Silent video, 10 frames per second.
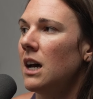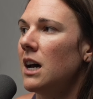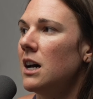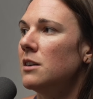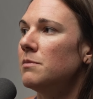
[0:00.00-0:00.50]

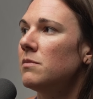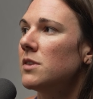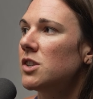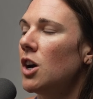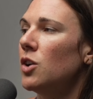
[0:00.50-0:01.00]
Um,
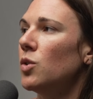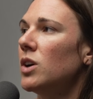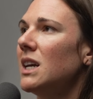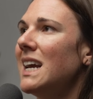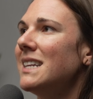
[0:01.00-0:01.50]

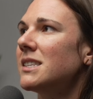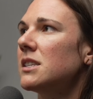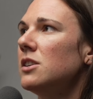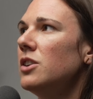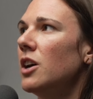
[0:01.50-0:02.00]
so
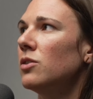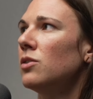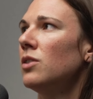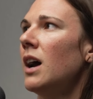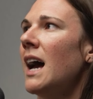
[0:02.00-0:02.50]
it's, you know,
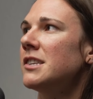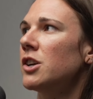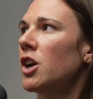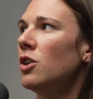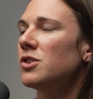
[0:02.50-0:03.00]
as
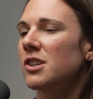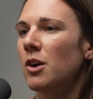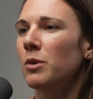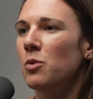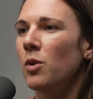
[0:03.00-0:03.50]
a coach, that's
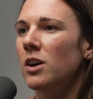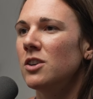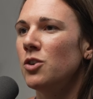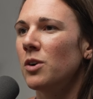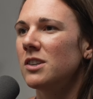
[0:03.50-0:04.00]
not what you
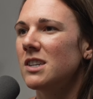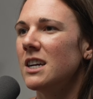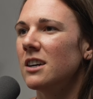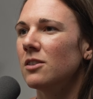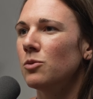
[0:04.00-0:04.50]
want. You want to
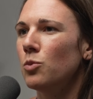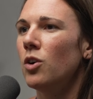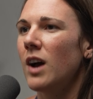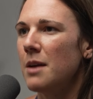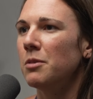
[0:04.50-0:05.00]
hear,
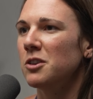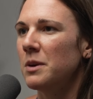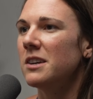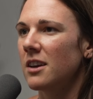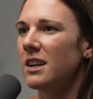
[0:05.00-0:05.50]
well, A plus
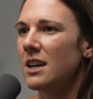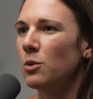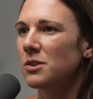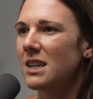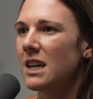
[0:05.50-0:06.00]
B is going to
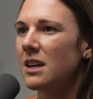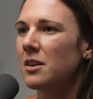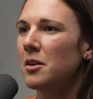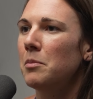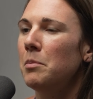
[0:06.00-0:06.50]
equal C. Mm
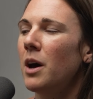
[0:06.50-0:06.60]
-hmm.